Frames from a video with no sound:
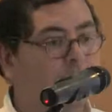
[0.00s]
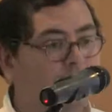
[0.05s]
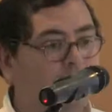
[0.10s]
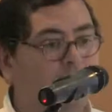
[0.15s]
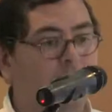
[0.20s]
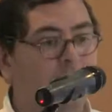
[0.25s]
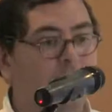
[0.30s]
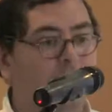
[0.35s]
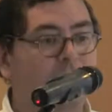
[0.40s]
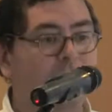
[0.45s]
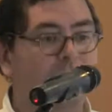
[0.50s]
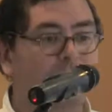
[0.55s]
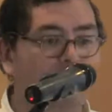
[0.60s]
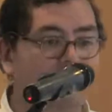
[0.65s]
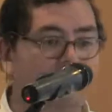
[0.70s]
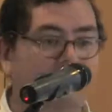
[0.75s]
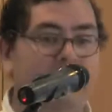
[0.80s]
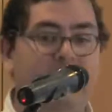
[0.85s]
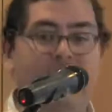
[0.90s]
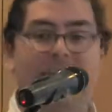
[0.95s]
the press is
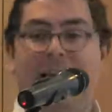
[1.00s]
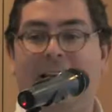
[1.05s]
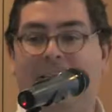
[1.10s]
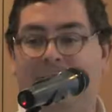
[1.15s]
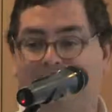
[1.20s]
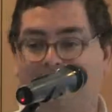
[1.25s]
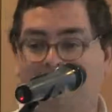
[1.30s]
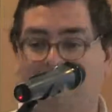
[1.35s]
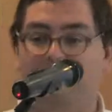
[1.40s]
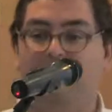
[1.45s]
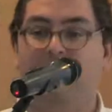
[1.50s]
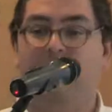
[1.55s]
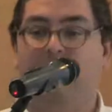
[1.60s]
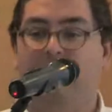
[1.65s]
usually the next step of